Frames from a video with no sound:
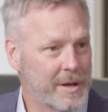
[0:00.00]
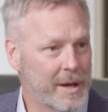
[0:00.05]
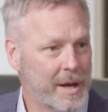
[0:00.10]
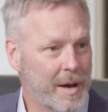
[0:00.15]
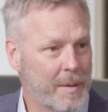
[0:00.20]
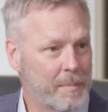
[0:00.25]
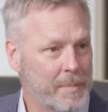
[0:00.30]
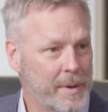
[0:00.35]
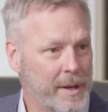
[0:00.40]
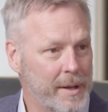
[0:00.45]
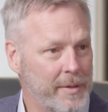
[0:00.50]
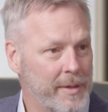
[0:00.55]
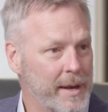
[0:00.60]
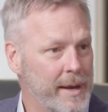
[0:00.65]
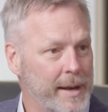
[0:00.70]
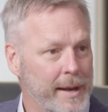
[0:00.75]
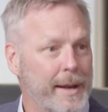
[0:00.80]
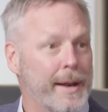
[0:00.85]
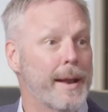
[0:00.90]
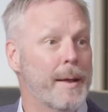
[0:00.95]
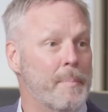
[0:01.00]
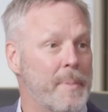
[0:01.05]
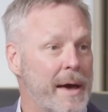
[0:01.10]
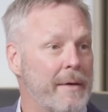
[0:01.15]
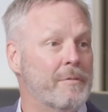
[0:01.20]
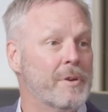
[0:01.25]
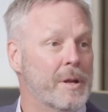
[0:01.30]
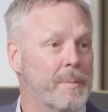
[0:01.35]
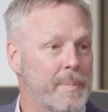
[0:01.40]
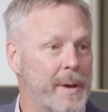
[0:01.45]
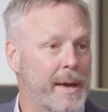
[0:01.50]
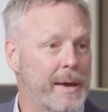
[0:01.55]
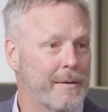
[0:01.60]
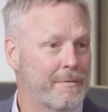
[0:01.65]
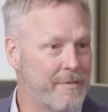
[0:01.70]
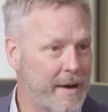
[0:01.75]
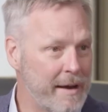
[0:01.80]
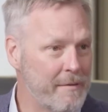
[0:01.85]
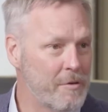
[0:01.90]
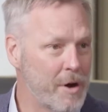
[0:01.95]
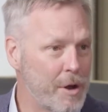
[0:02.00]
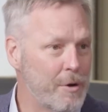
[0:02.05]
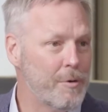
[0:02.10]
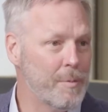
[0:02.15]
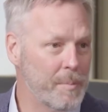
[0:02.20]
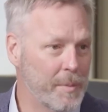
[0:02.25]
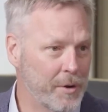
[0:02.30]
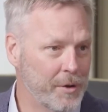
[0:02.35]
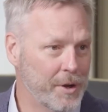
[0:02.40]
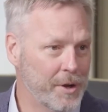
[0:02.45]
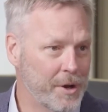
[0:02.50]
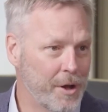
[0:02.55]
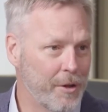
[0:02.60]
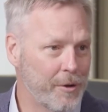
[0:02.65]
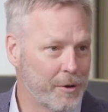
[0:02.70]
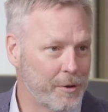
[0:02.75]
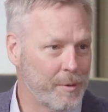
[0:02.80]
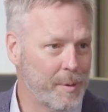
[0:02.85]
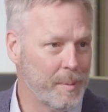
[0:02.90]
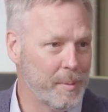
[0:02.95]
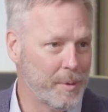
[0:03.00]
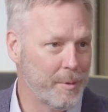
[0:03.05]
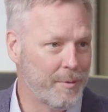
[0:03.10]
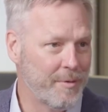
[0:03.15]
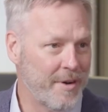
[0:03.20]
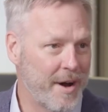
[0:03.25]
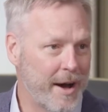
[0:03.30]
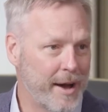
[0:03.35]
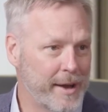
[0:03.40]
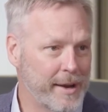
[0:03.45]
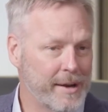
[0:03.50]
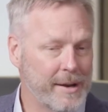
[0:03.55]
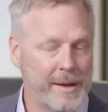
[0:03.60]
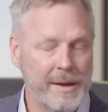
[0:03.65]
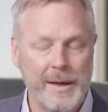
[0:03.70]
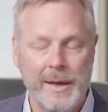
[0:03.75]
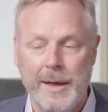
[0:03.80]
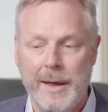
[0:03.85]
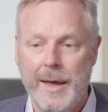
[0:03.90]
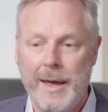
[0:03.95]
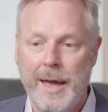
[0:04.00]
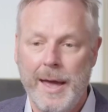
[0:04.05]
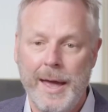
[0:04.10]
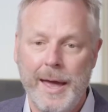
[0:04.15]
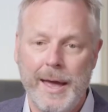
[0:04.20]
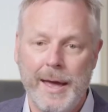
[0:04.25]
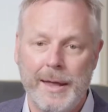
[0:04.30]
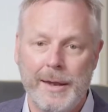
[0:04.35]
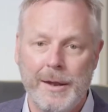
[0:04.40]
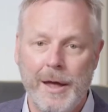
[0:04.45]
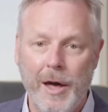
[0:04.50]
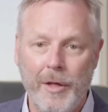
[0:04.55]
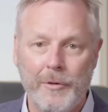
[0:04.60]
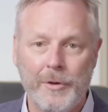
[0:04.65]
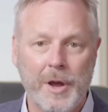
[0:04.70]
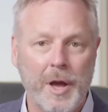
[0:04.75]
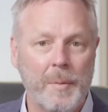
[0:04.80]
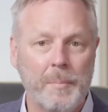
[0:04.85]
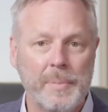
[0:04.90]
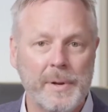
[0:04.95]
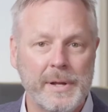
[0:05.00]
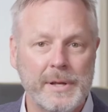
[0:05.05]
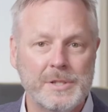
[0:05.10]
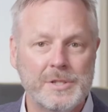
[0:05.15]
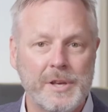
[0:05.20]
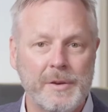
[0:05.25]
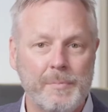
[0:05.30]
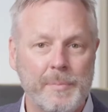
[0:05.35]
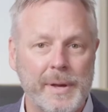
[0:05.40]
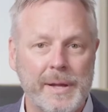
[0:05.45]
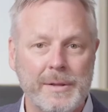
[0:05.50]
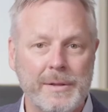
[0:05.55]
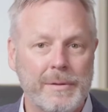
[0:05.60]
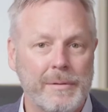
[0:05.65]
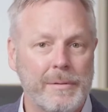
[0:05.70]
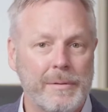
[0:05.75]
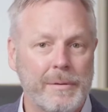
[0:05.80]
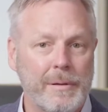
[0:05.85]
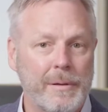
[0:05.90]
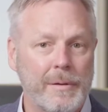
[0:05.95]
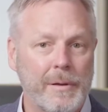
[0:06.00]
a company that ended up having to pay a $500 million criminal fine, and other companies have been